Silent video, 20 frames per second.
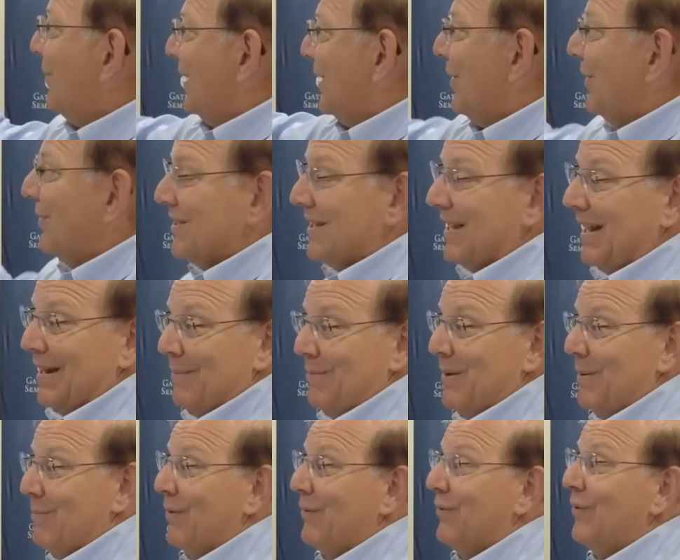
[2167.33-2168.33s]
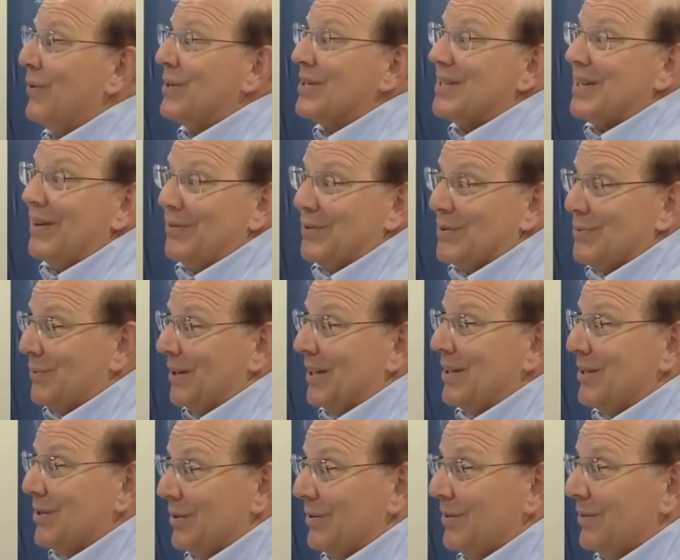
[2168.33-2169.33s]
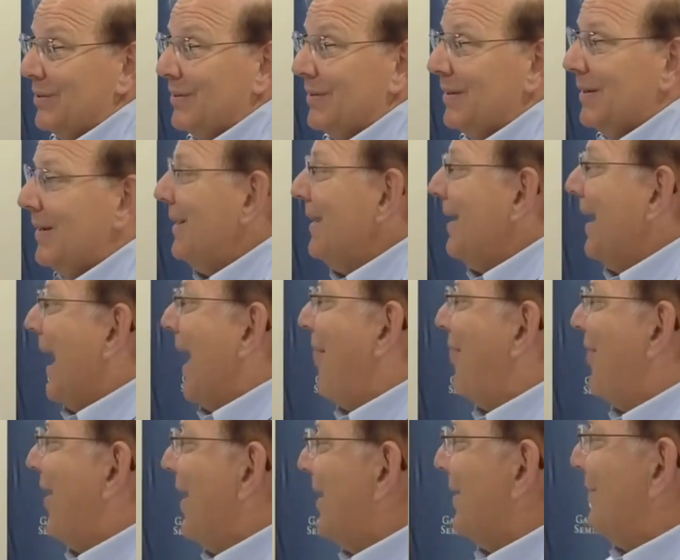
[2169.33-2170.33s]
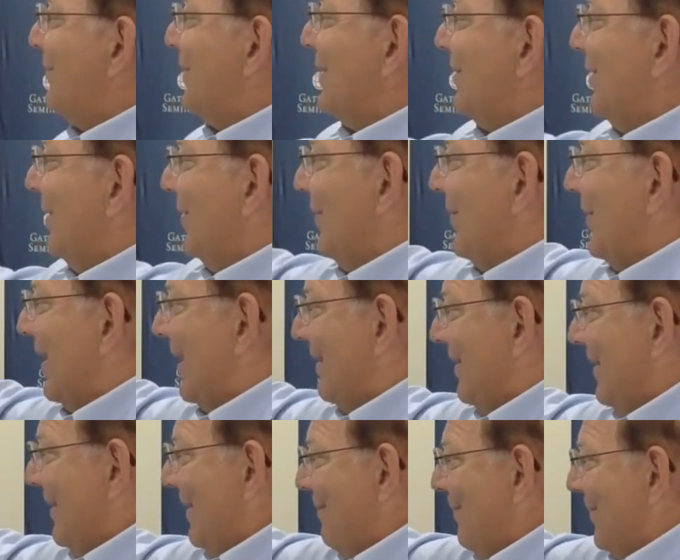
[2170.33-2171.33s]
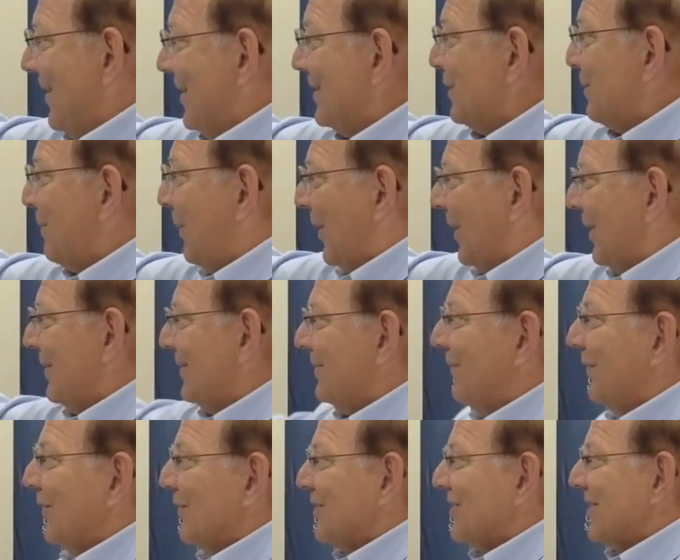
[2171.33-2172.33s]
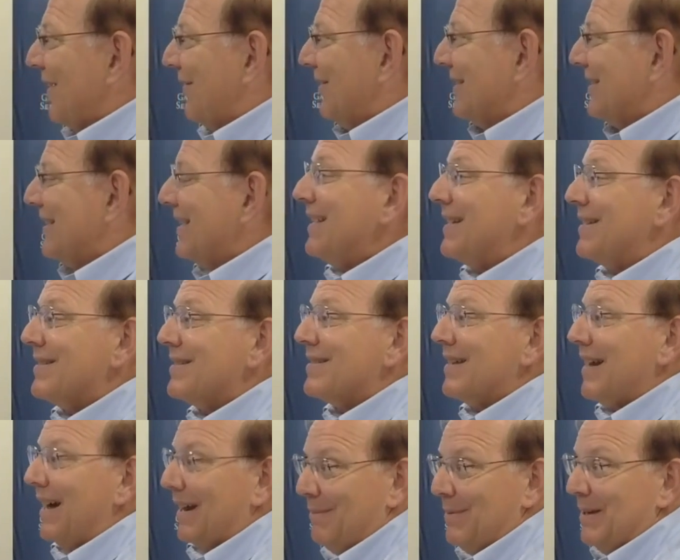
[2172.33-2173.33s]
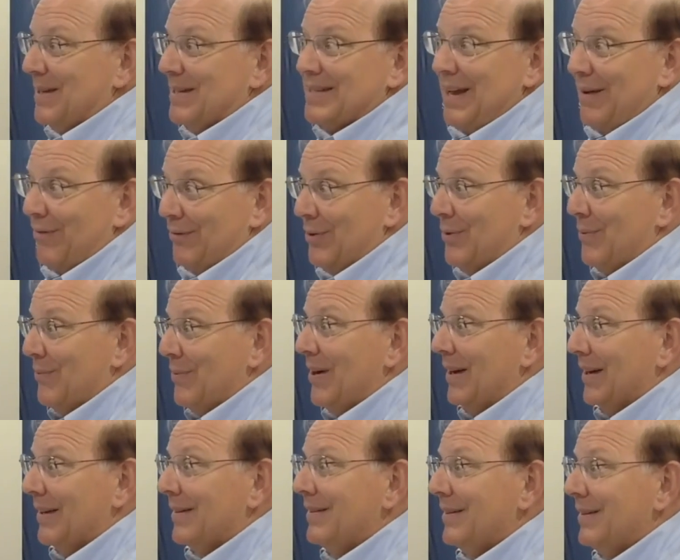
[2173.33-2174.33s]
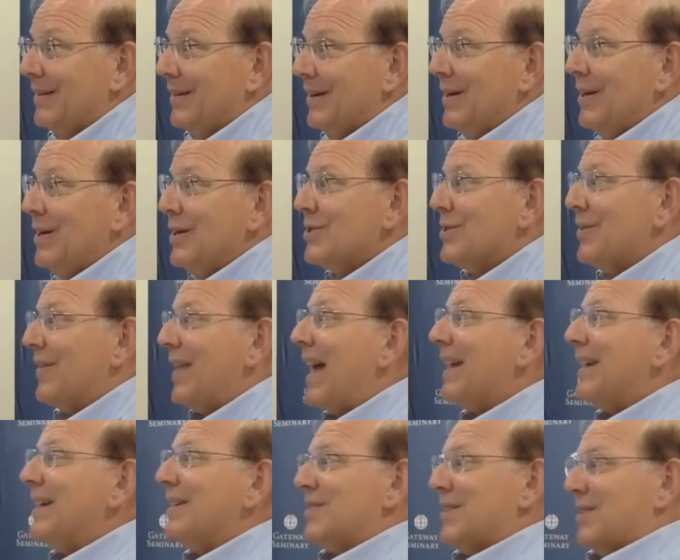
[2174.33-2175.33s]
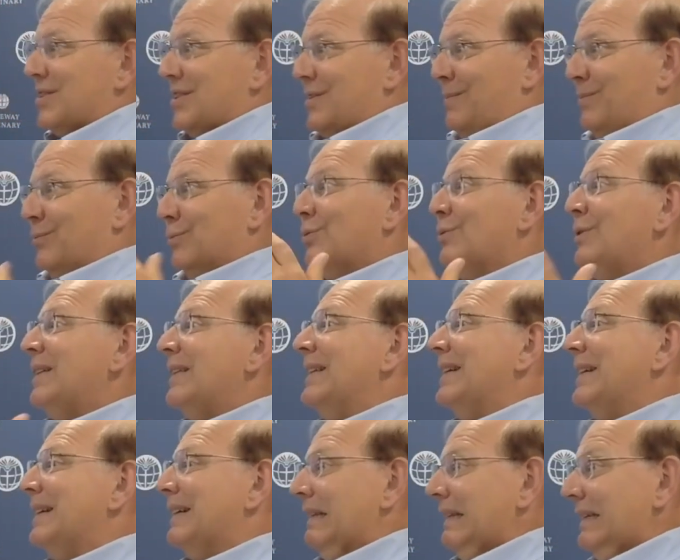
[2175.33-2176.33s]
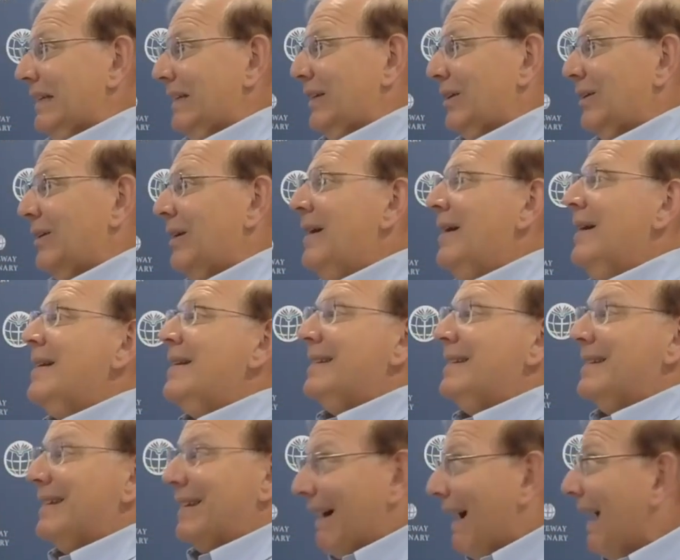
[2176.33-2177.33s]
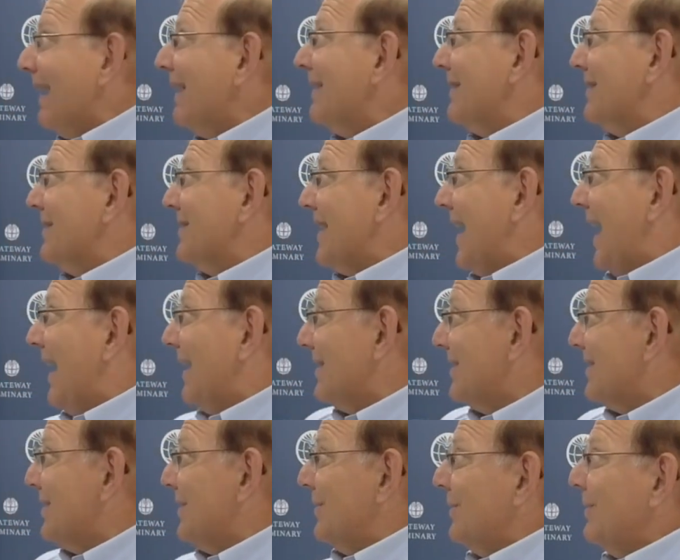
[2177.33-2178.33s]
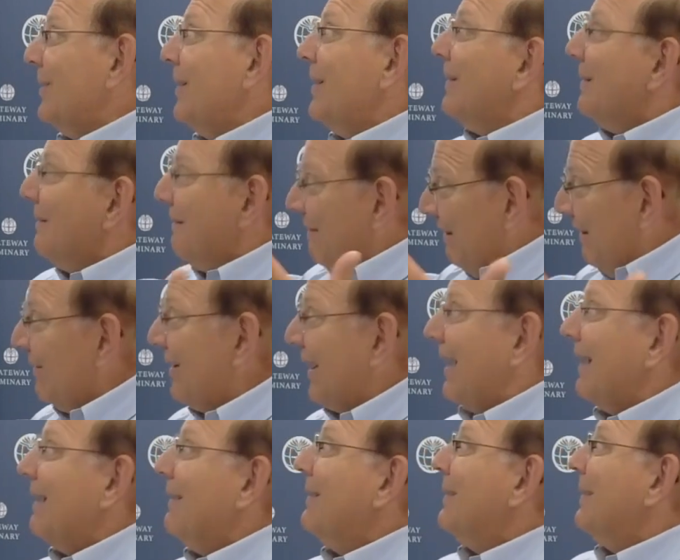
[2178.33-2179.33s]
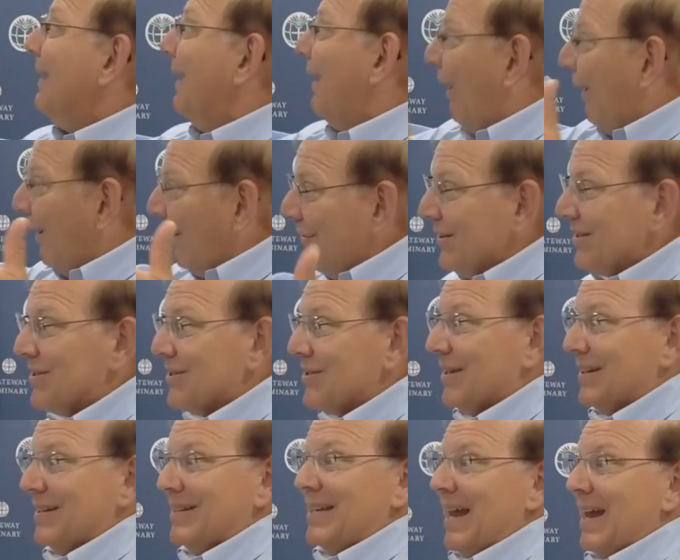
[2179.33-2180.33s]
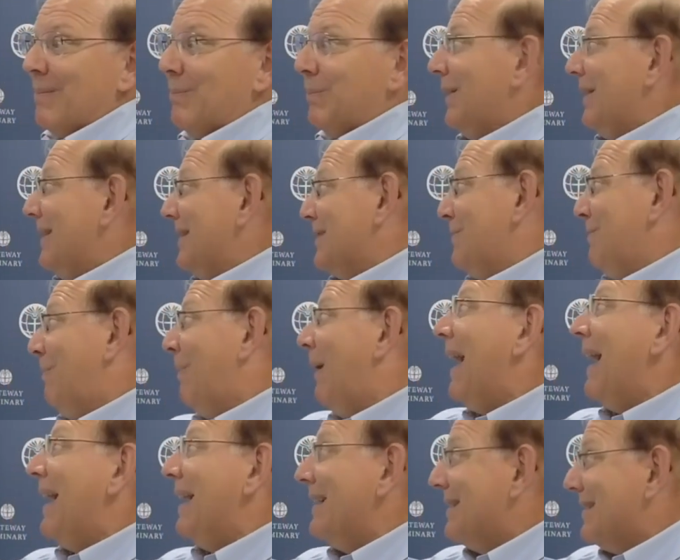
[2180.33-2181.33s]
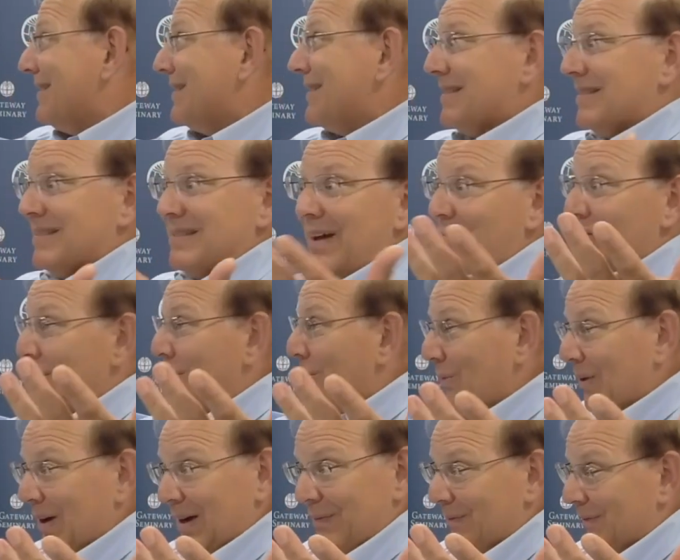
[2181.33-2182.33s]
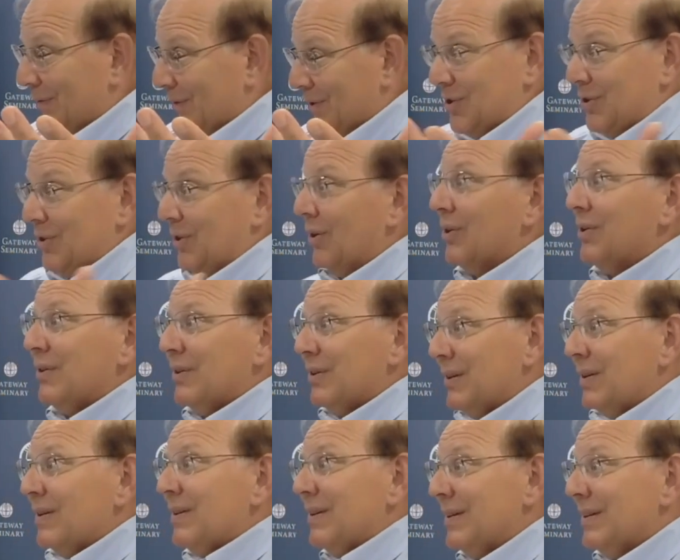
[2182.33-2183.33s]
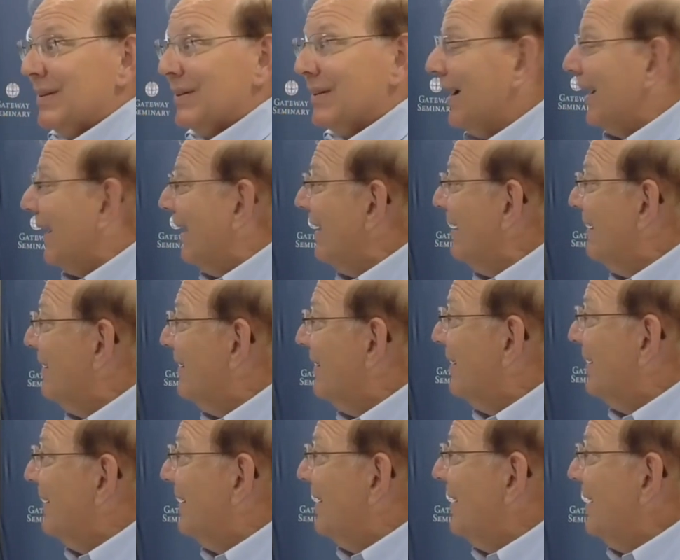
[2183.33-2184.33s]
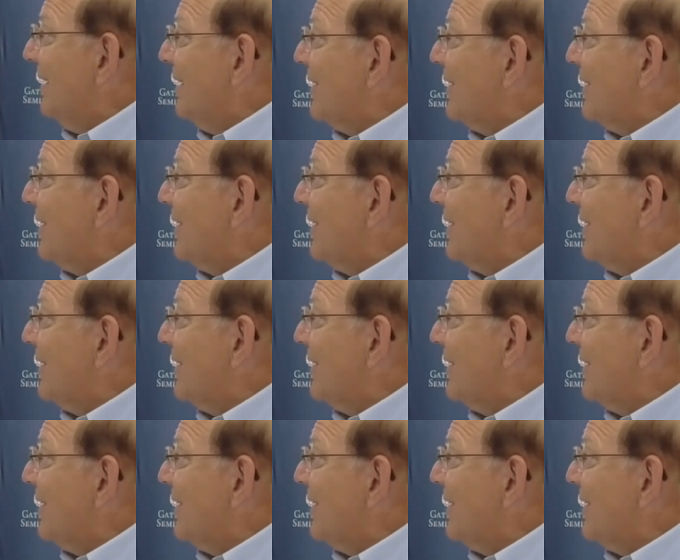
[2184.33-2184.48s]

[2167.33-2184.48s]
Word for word: we know it's got to be before seven twenty two. Yeah. Yeah. And then we know that this part, verse 17's got to be 701. Yeah. So that gives us some really clear guidance as to okay, all this is going to take place by 701 for sure. Yeah. Okay. Mm -hmm.